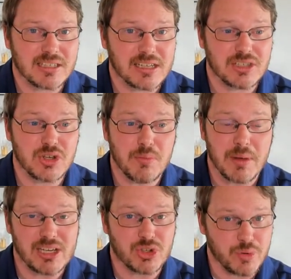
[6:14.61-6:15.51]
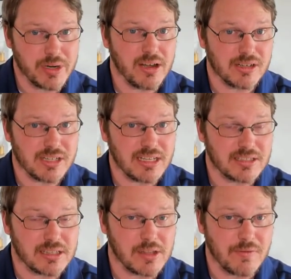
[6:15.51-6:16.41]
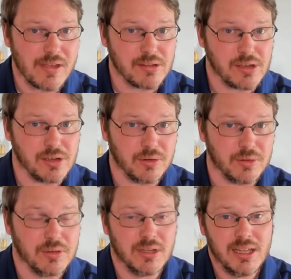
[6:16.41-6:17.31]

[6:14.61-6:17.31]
because you might triage things in the event queue,